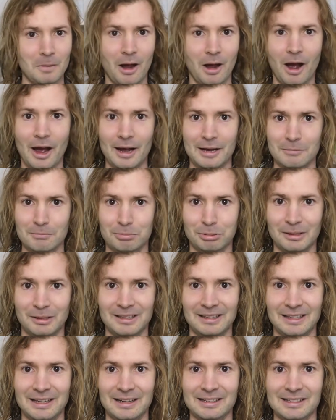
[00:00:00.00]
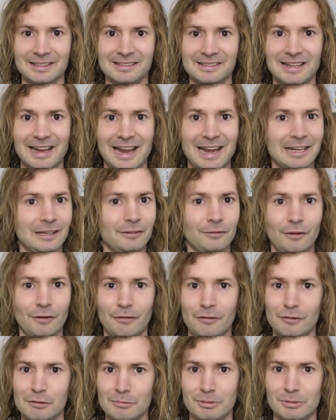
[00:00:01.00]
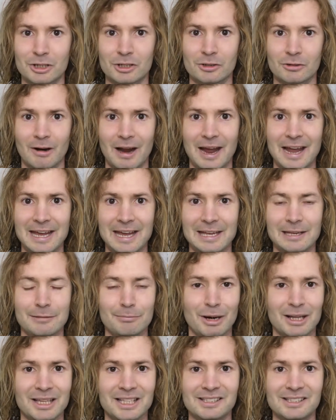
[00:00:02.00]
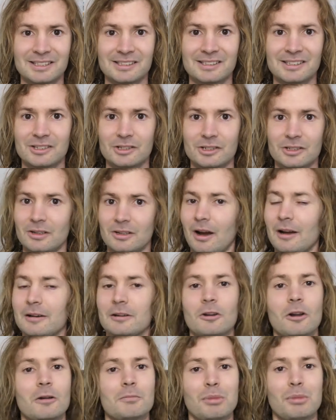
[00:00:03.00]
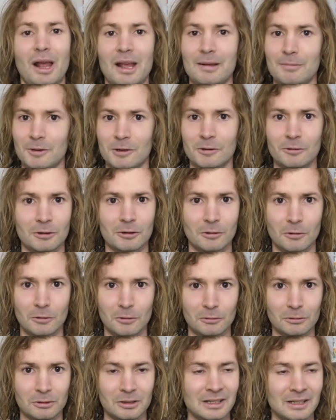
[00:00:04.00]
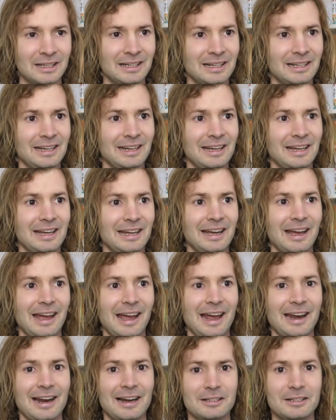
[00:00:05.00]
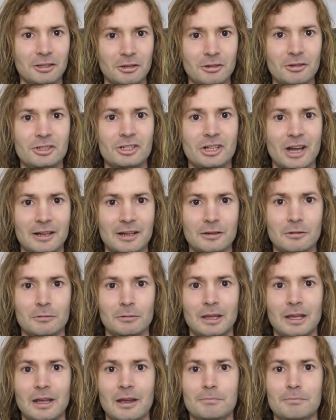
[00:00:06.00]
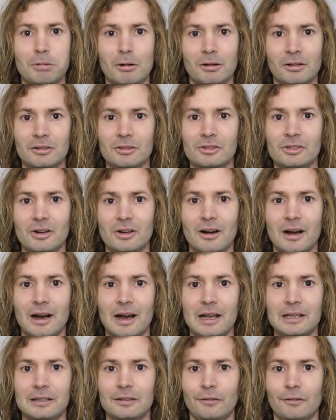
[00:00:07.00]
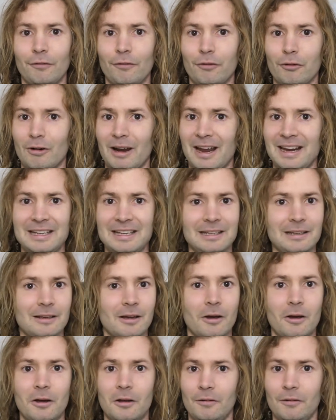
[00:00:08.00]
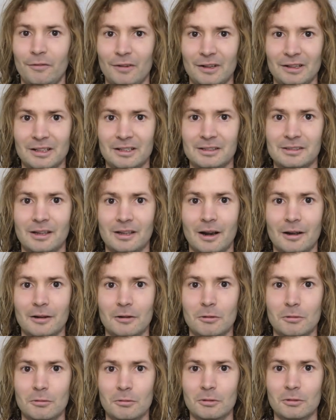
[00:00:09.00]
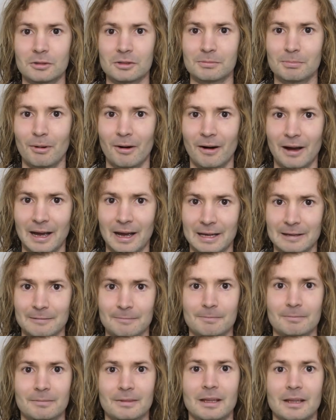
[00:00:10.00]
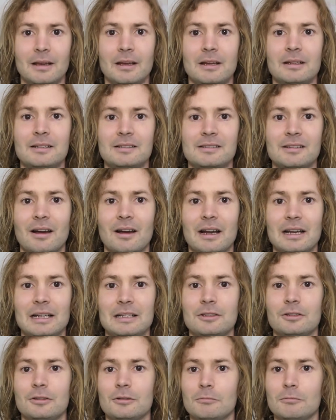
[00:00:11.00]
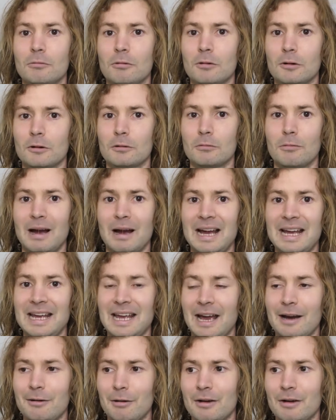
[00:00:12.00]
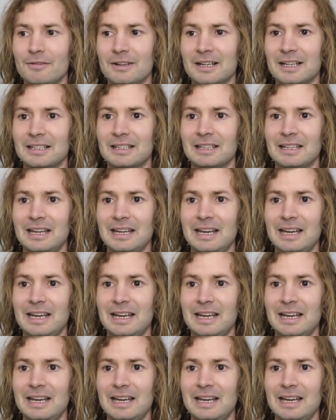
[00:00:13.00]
I completely understand. If you feel betrayed by this decision, I do not blame you at all. And I do genuinely apologize for any hurt feelings that I caused by deciding to walk away. However,